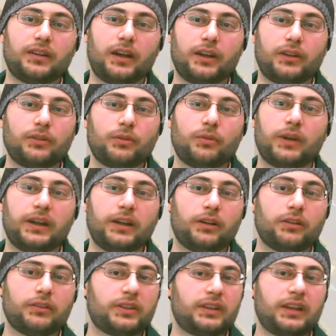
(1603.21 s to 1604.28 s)
I don't know why.
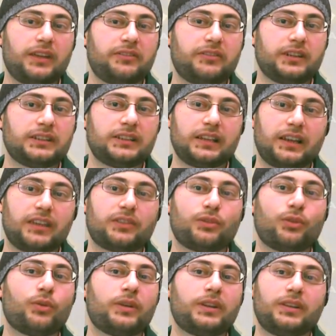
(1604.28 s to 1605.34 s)
All of a sudden I felt like there's
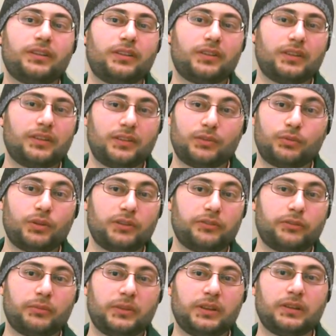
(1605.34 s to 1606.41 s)
no one in this
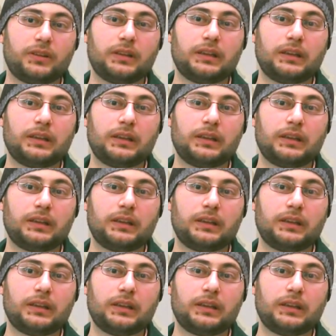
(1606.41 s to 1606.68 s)
world for me.